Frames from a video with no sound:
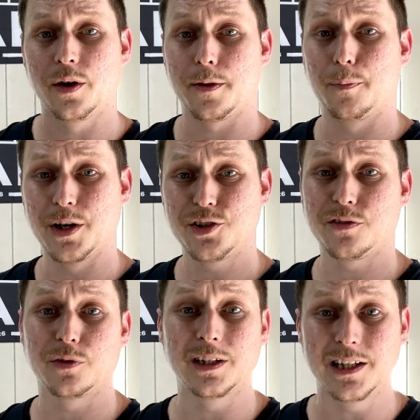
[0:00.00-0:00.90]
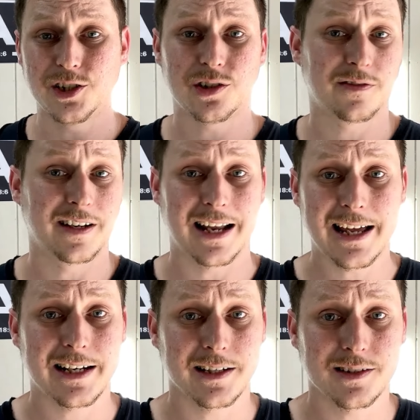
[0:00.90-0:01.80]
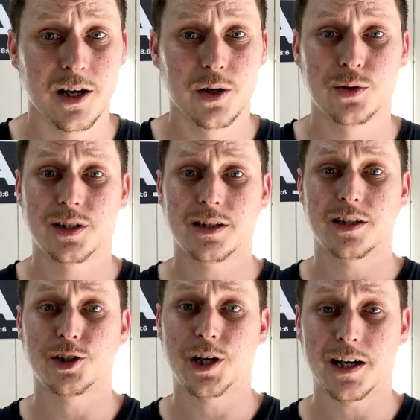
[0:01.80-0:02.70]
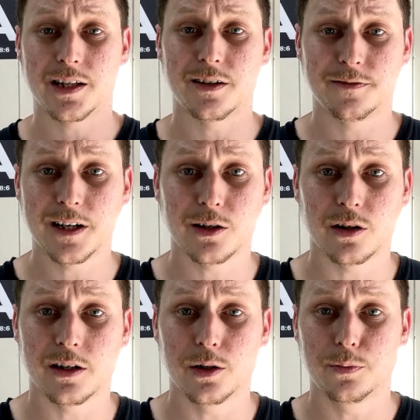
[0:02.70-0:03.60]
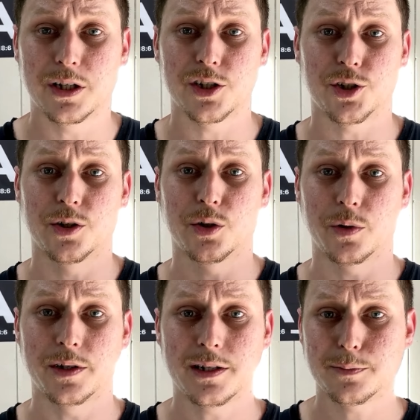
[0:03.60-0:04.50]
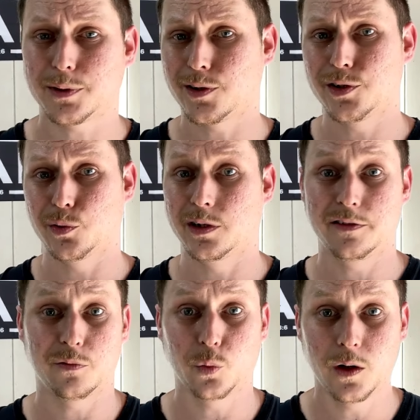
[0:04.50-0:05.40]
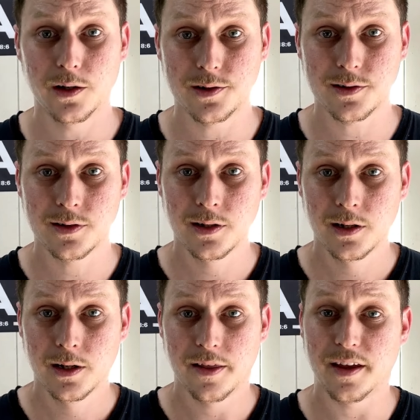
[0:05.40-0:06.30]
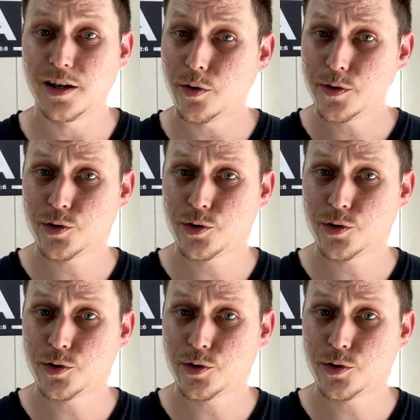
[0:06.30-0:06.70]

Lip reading: with a bunch of religious fanatics who sit there shaking their finger at you because you're doing this, but they're doing even worse. They know the